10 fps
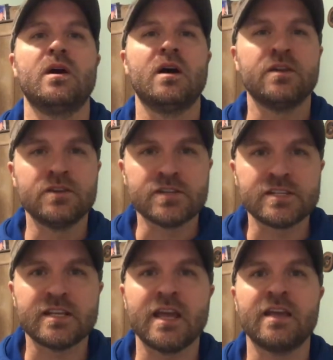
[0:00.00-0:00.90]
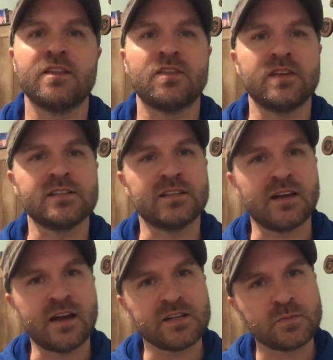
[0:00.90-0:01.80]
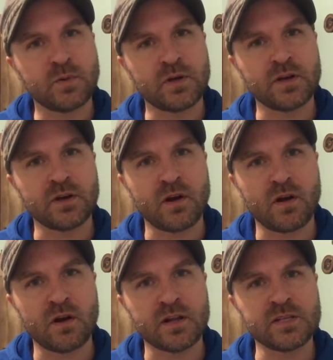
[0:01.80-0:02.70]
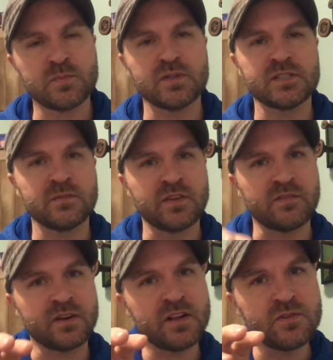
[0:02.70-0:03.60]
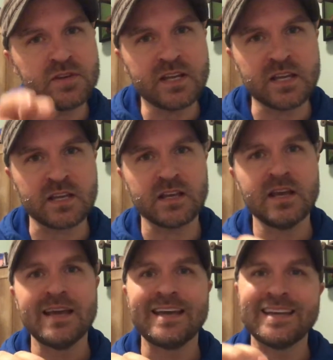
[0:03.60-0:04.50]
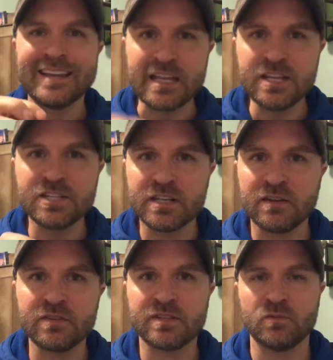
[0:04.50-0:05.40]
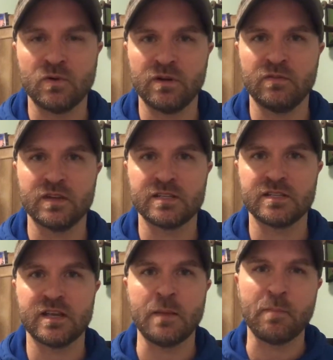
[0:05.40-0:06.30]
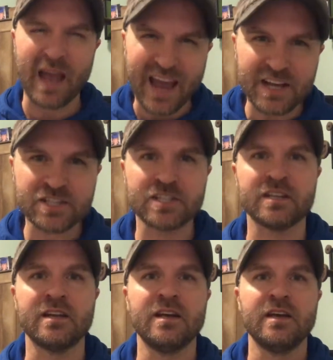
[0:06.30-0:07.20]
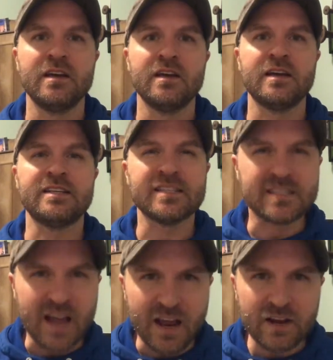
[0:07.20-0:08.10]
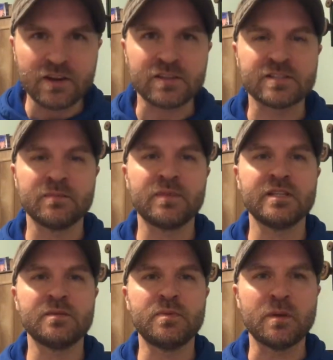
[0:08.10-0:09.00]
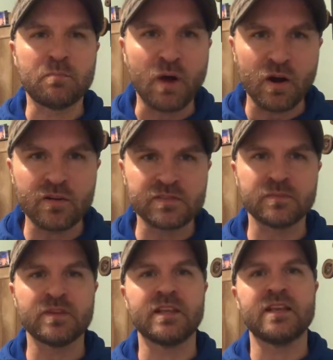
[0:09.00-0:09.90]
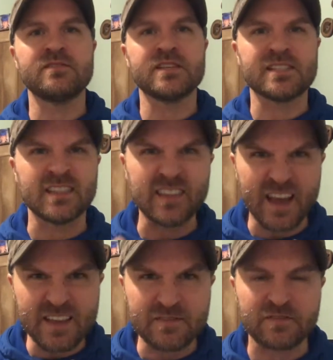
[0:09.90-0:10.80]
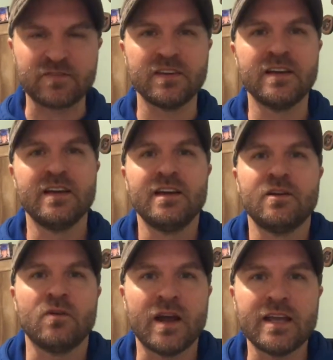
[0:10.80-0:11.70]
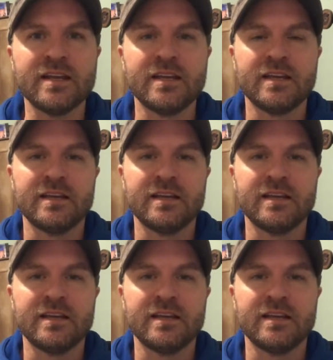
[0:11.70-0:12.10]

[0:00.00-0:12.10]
understand the things that God has put in your heart. He's put something very unique in each and every one of us, a passion a desire, something to be a part of, something that gives us life, right?